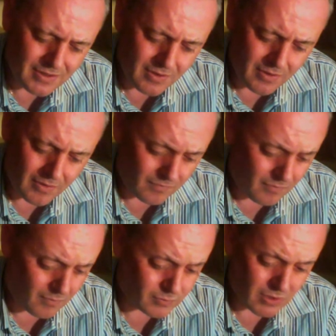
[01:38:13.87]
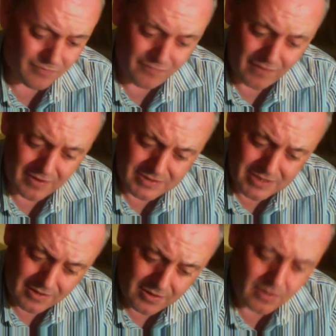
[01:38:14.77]
Our old
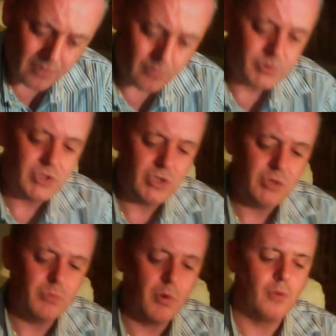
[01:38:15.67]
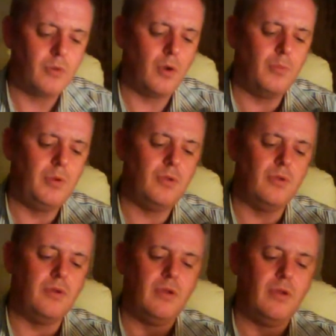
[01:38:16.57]
offender was humour
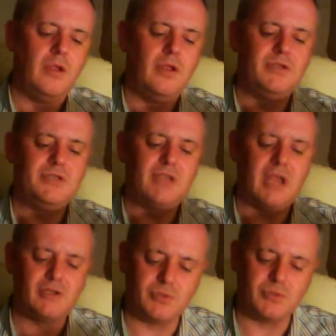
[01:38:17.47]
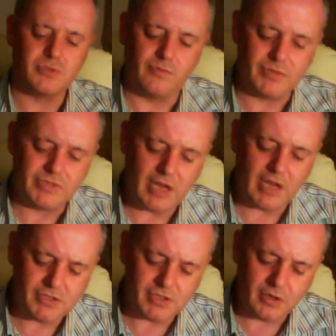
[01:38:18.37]
commune and sectuous from his
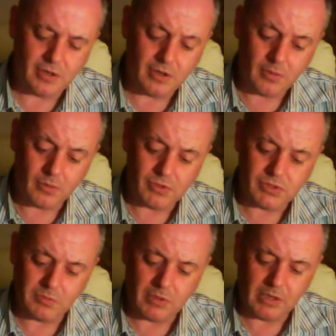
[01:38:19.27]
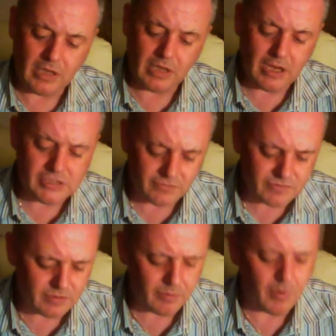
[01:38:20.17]
nature, which you may gauge
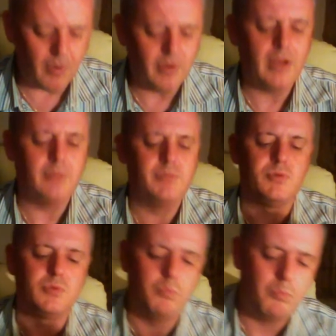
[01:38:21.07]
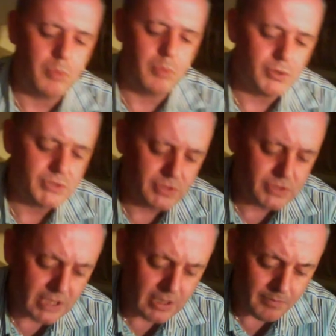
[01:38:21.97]
after the bynames was put
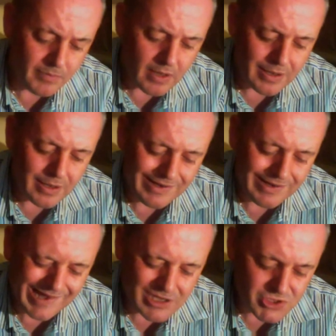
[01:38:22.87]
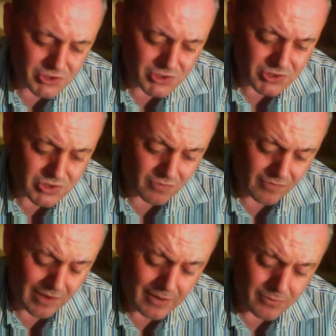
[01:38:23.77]
under him in lashons of
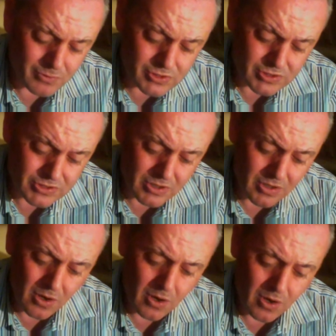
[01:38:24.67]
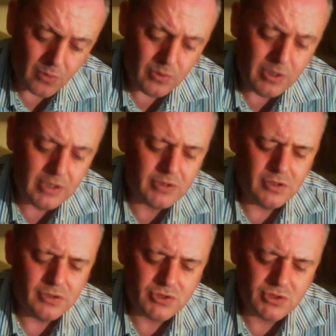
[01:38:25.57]
languages, Honian,
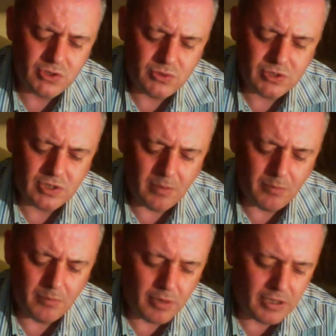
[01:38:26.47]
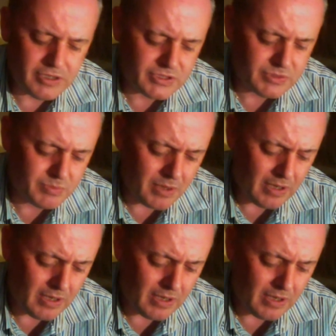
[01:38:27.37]
suit, and praises be,